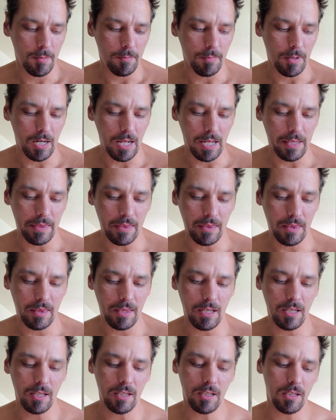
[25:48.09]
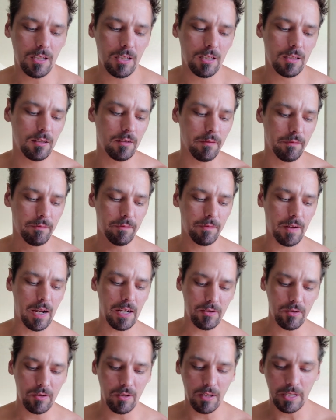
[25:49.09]
But I think the
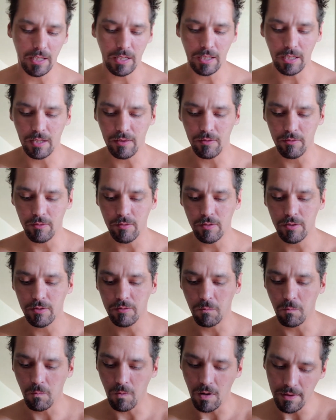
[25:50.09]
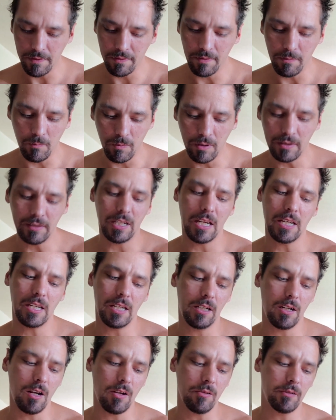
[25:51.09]
faster I can get through this with
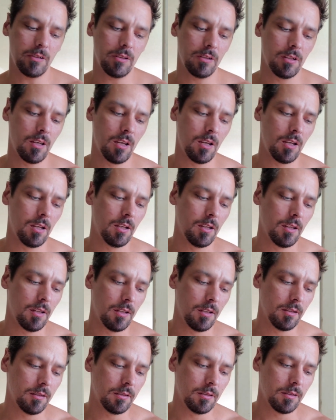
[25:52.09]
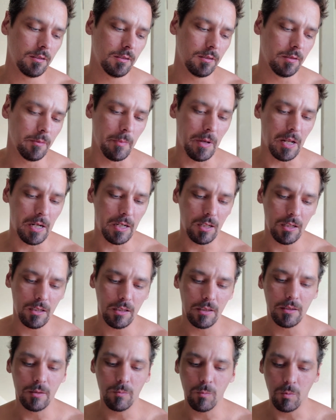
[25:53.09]
taking notes, the better,
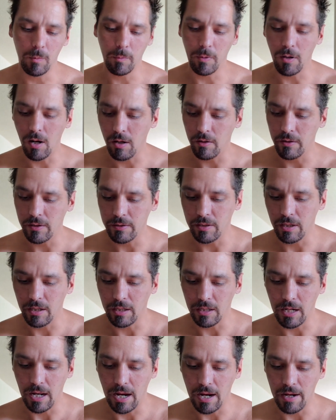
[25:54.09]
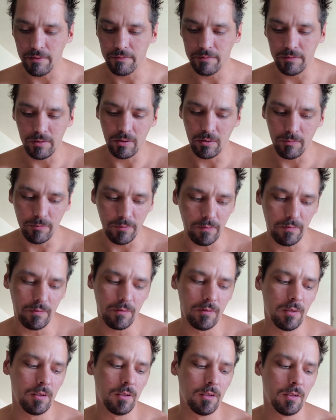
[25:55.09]
and the more progress I can have in terms of
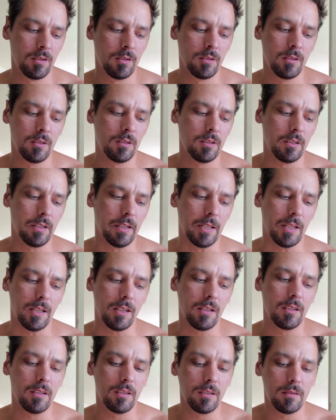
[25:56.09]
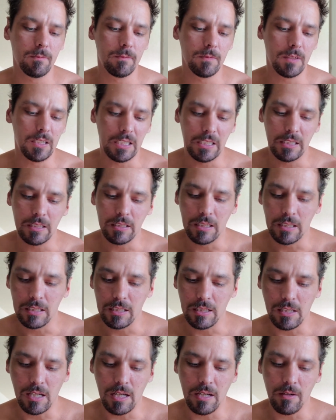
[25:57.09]
like,
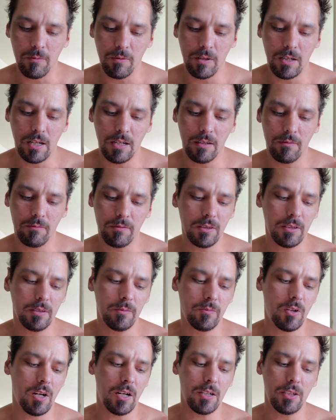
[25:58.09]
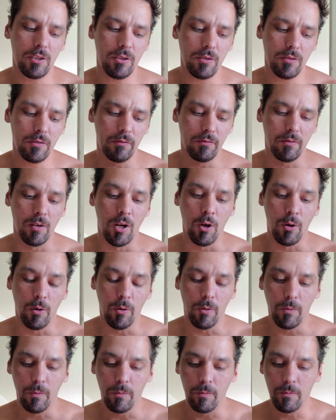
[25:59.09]
because what I really am trying to do is
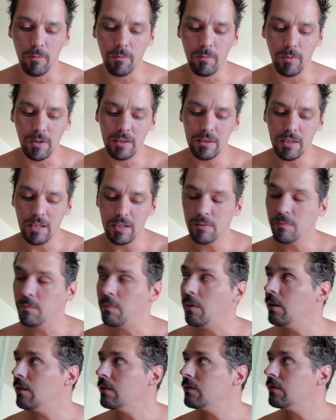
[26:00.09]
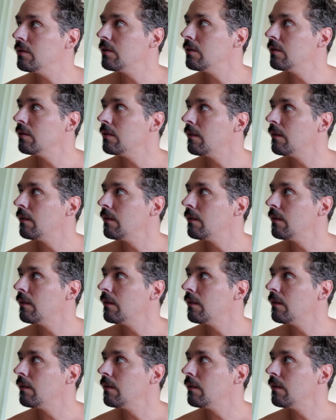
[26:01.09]
read these books,